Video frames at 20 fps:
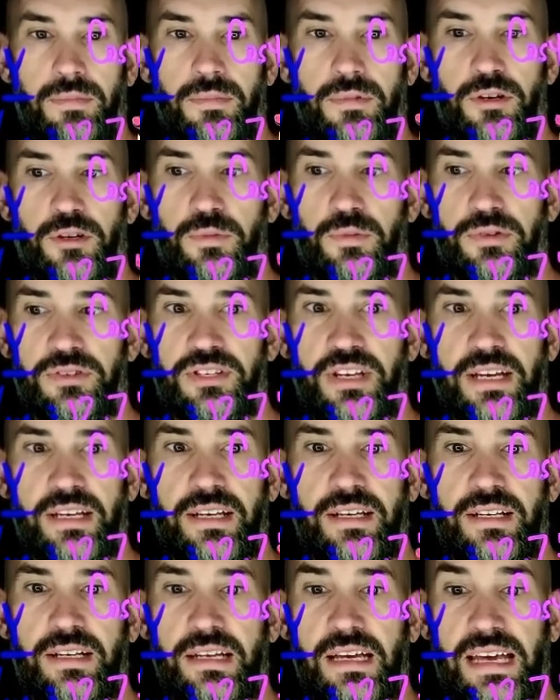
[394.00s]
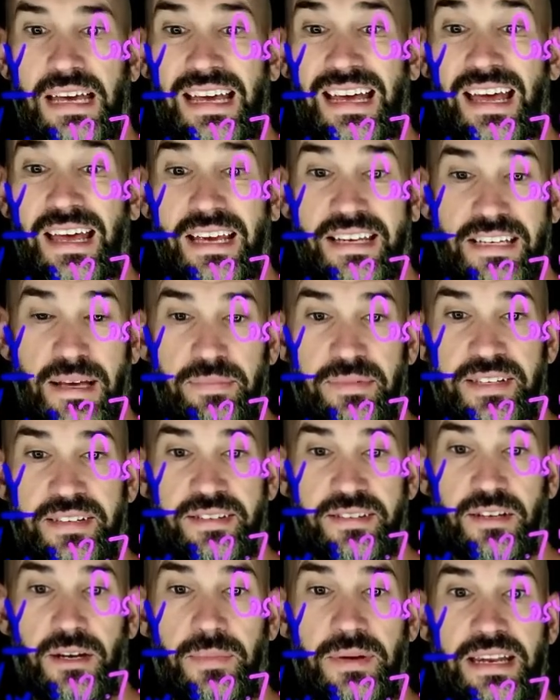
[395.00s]
meters per second, except this
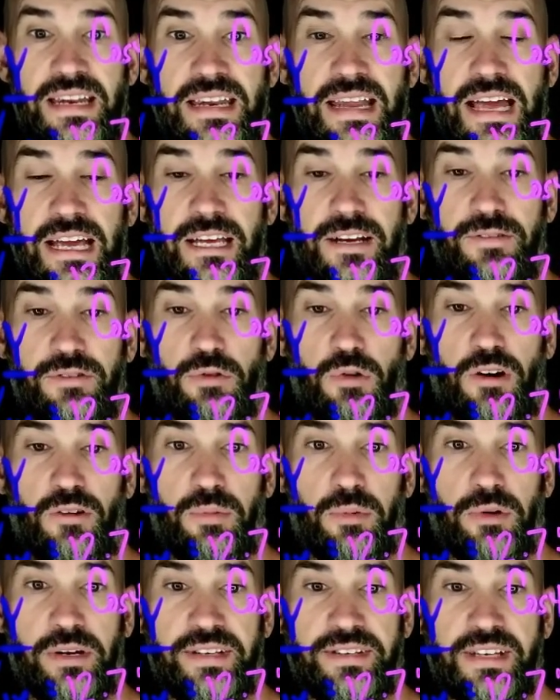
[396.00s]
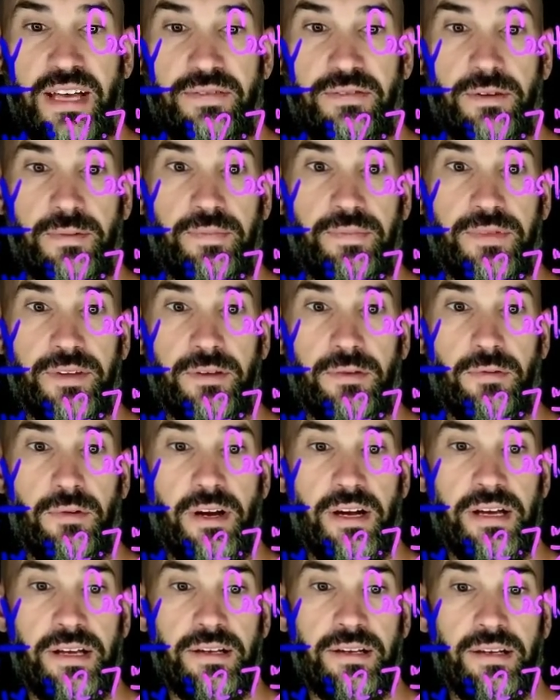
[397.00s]
is going to be negative 12.7,
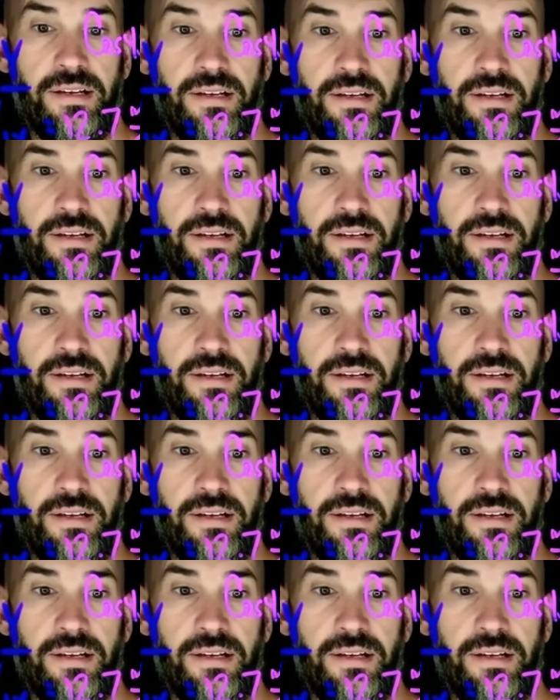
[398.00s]
right?